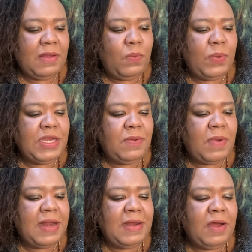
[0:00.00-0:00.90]
When you
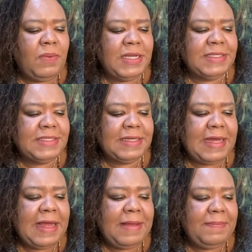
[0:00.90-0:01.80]
want to know what is to
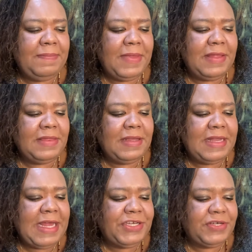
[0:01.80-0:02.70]
come, the
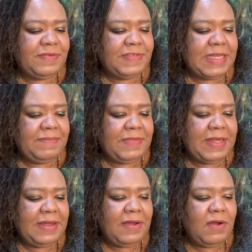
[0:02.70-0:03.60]
nature of
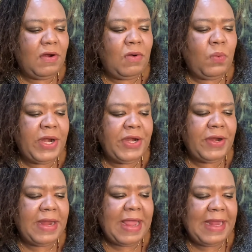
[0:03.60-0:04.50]
something, or where you're
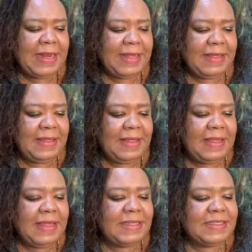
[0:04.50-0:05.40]
heading,
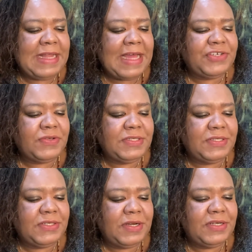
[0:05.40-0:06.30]
it's natural to
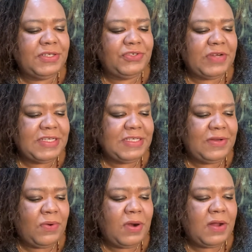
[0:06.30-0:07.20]
turn to trusted
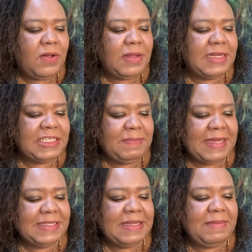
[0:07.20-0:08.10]
oracle and expect
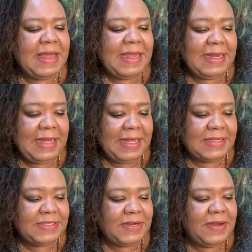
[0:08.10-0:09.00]
some kind of
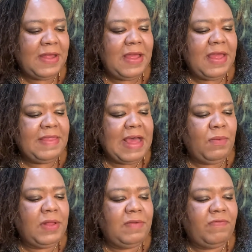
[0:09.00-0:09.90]
answer that
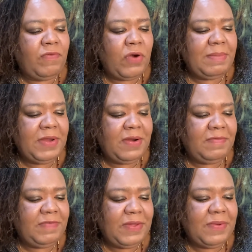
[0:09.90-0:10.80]
will inform your
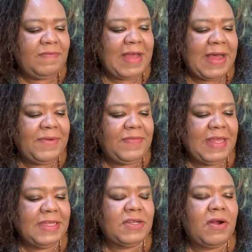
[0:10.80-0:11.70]
view of how
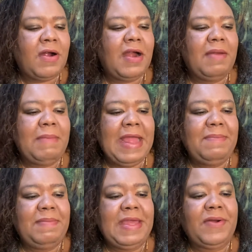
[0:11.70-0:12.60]
things are, might
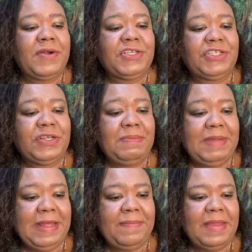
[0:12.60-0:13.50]
be, or should
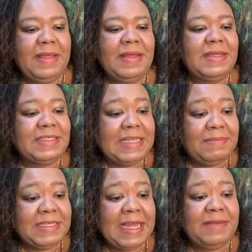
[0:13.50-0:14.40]
be.
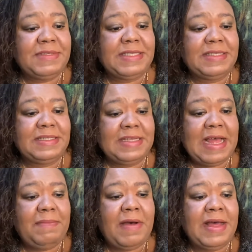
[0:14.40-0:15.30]
Sometimes this is
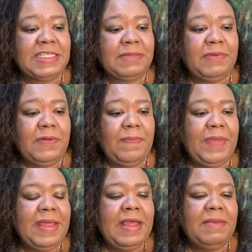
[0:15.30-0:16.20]
not possible
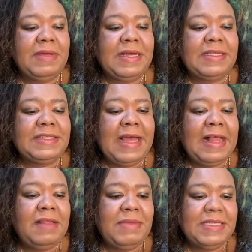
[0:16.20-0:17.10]
because the
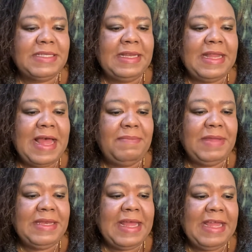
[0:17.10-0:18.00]
elements cannot be
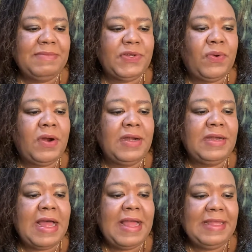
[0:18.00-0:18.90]
named or are
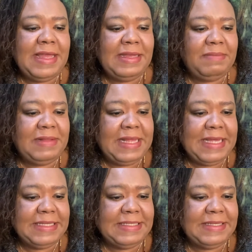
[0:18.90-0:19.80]
not yet in
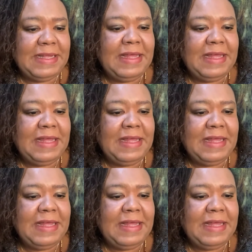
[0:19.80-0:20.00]
place.